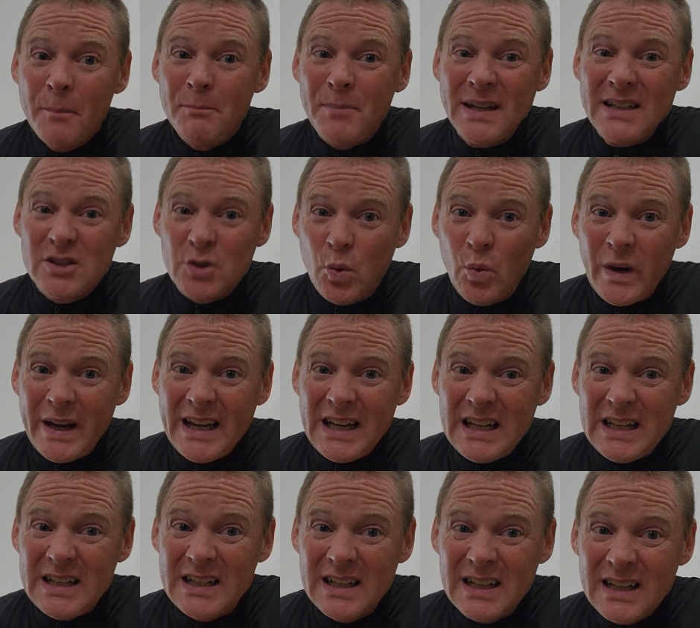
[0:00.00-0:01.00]

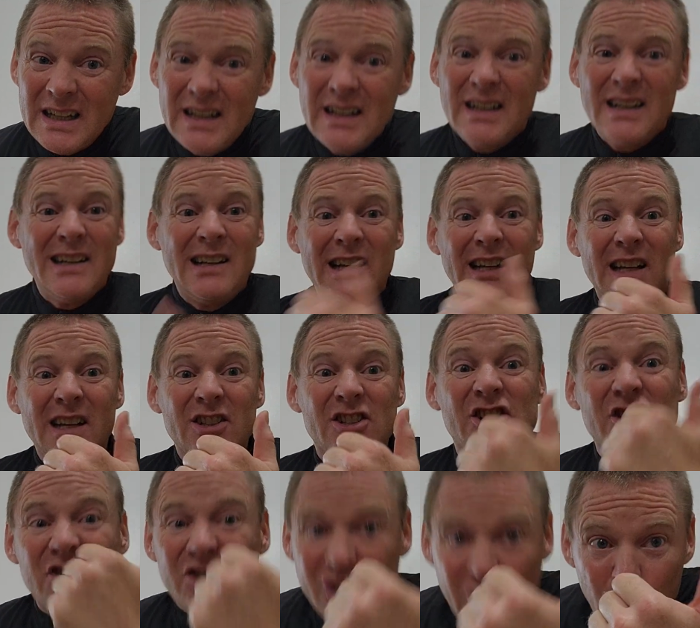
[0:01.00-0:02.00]
between
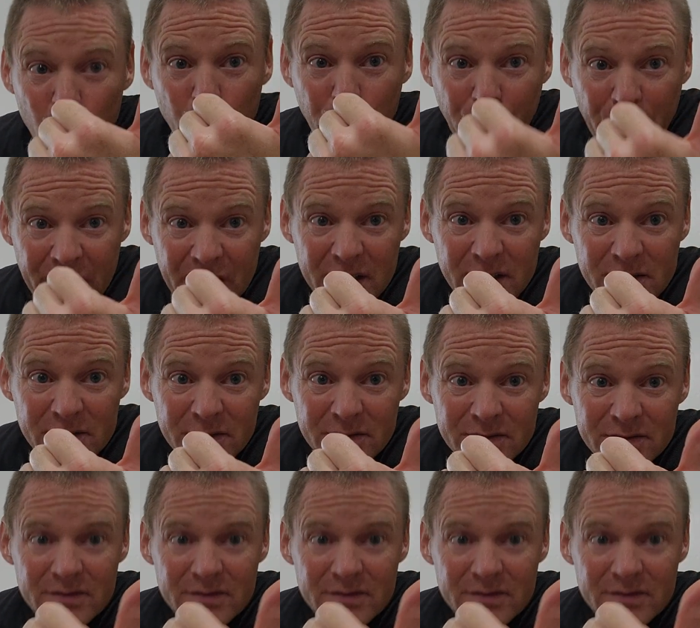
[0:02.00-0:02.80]
stupid,